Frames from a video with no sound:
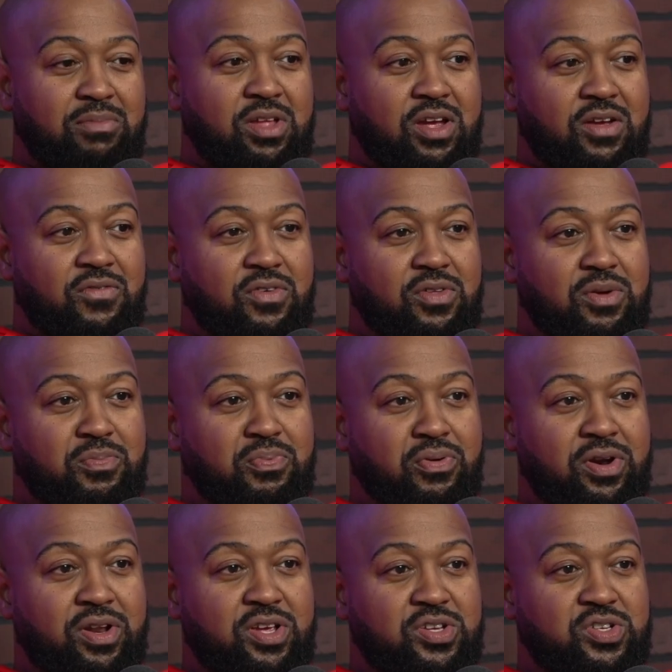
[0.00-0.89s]
looking for the
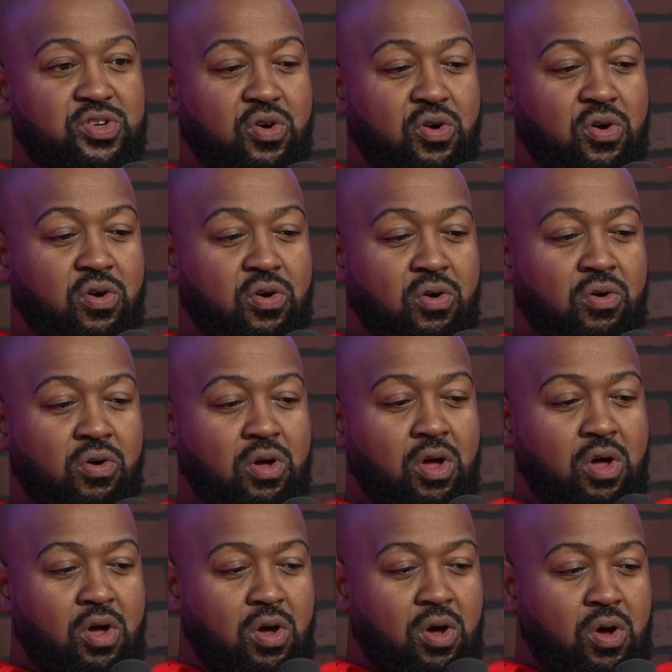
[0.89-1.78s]
prettiest girl
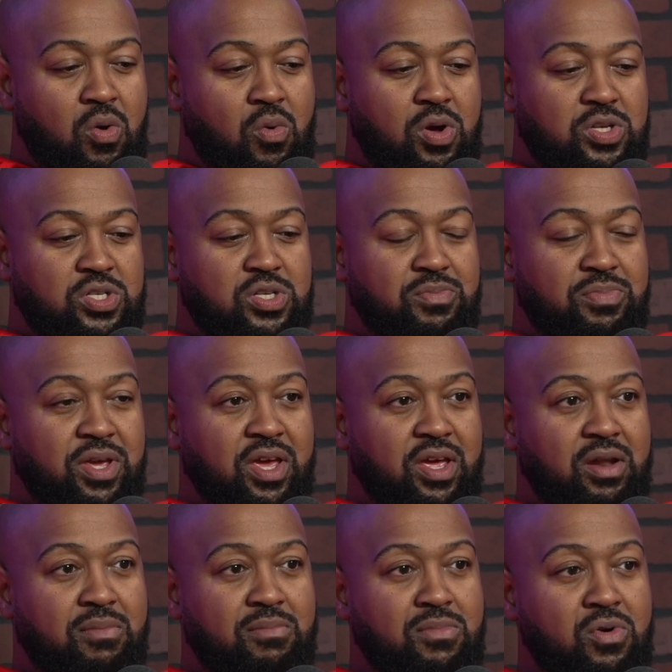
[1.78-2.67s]
who wants to be
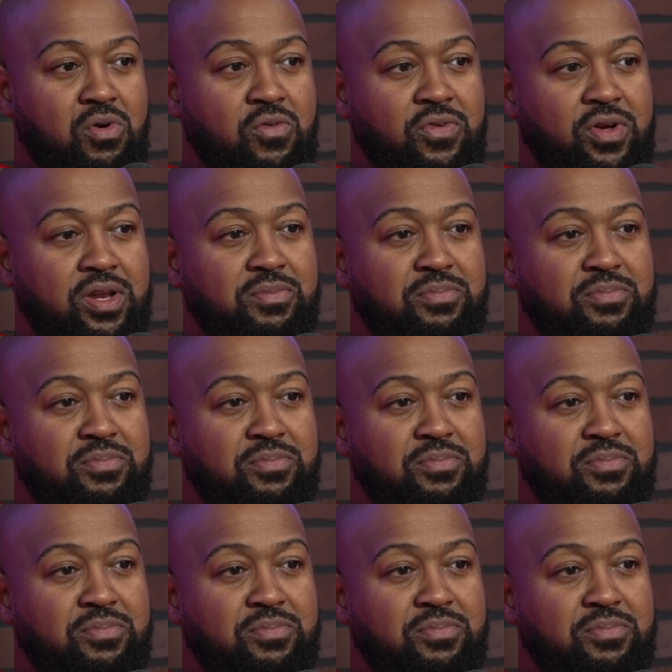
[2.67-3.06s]
in a moving